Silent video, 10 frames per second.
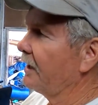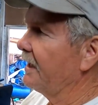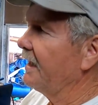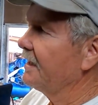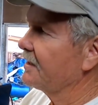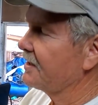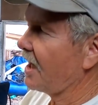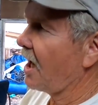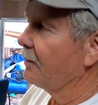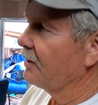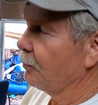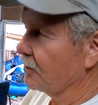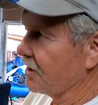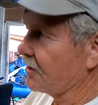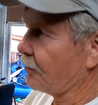what it is, Tommy,
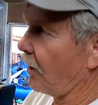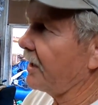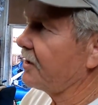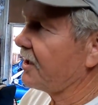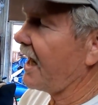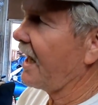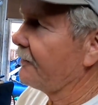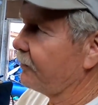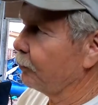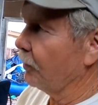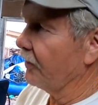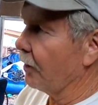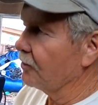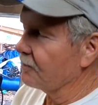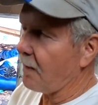was this crankshaft with
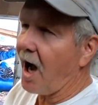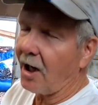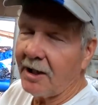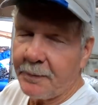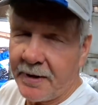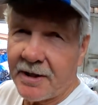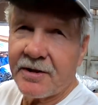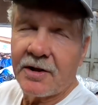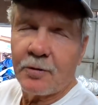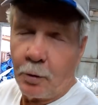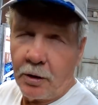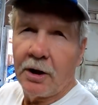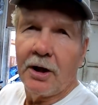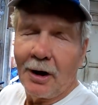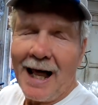those Molly pistons were a
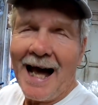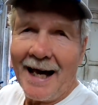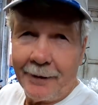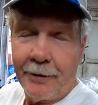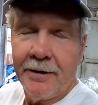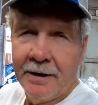little lighter.